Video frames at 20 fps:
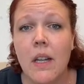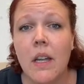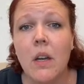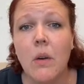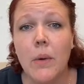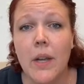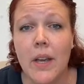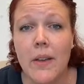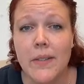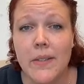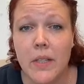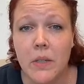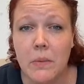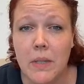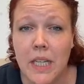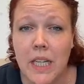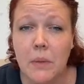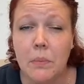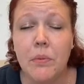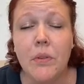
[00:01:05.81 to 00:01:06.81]
We also
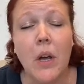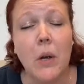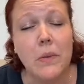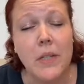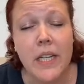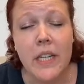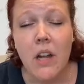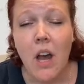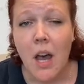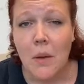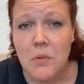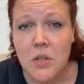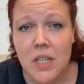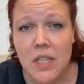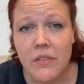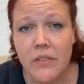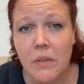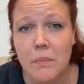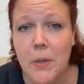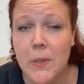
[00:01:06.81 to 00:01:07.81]
need protein options
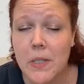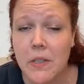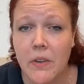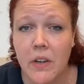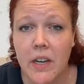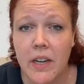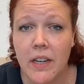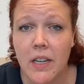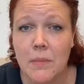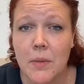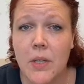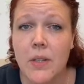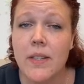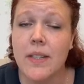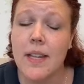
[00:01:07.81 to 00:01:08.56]
for most of our animals.